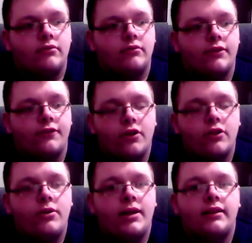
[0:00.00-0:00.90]
the farther
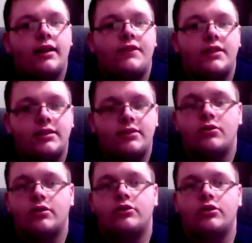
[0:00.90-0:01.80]
you get left, it's still
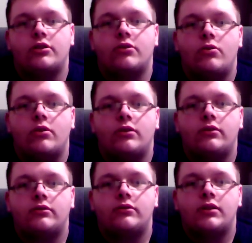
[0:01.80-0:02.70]
going to turn the corner.
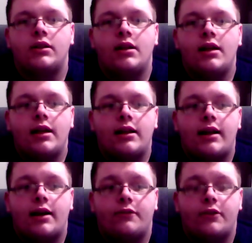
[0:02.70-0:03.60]

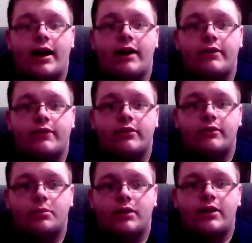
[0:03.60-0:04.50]
Now, for high ref
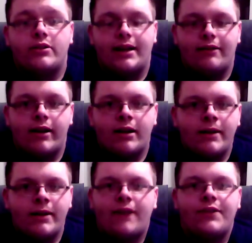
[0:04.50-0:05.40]
players, I'd
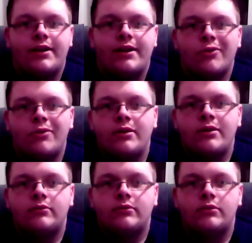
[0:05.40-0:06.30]
recommend having another one
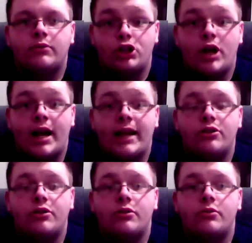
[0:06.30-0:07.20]
with shine
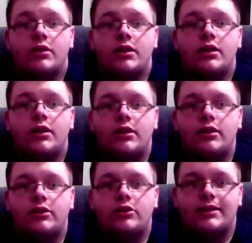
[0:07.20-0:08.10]
too,
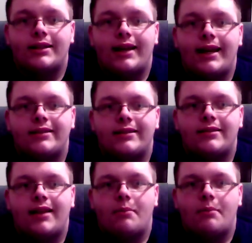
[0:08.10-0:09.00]
just in case
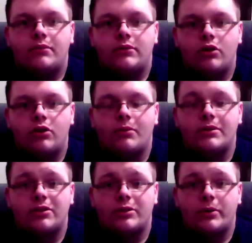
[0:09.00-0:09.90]
that dull one
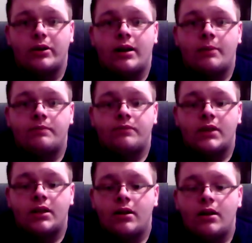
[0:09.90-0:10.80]
starts to burn up.
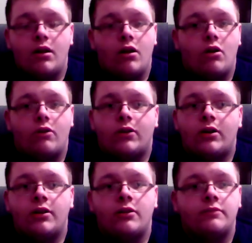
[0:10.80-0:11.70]
Overall,
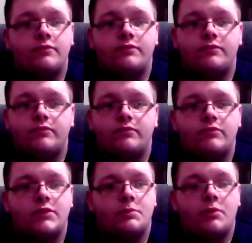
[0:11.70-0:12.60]
though,
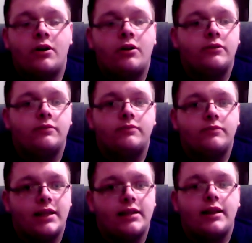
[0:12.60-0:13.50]
this ball,
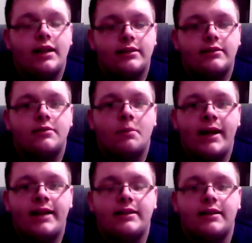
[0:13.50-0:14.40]
it's
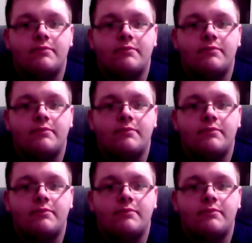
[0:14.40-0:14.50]
amazing.